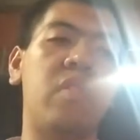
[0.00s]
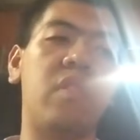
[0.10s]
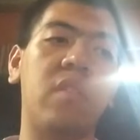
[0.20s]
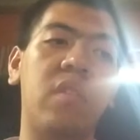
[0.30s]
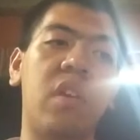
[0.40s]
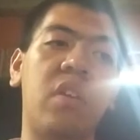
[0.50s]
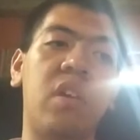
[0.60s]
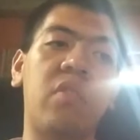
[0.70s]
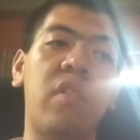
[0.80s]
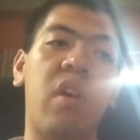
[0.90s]
just
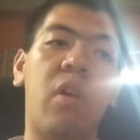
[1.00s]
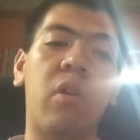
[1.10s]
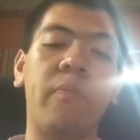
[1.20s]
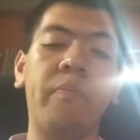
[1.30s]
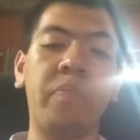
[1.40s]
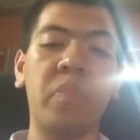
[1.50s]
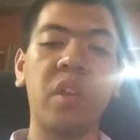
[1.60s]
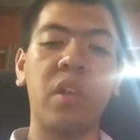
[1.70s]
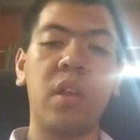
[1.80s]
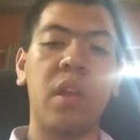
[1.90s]
thinking there,
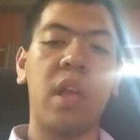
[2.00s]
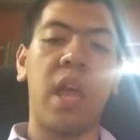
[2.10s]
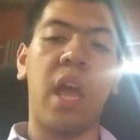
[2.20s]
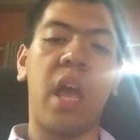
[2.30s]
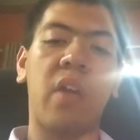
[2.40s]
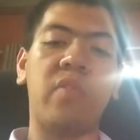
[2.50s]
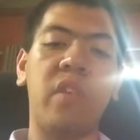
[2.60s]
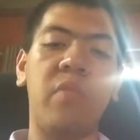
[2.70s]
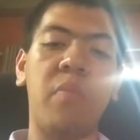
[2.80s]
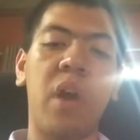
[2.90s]
and
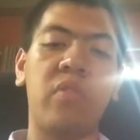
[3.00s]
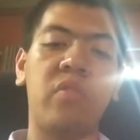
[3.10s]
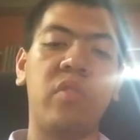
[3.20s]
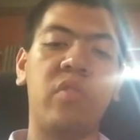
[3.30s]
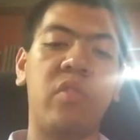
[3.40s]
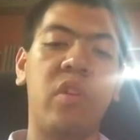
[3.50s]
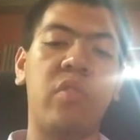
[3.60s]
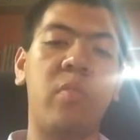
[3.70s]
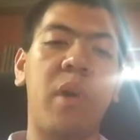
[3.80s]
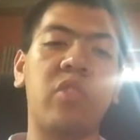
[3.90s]
imagine
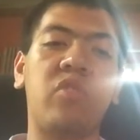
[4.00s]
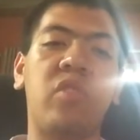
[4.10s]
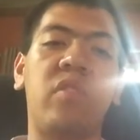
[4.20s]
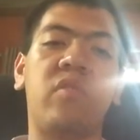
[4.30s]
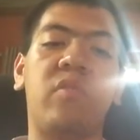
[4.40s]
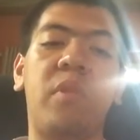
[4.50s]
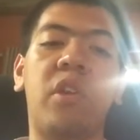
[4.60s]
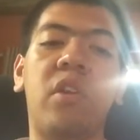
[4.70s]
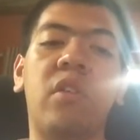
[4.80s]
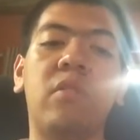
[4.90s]
it to
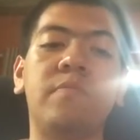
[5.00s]
be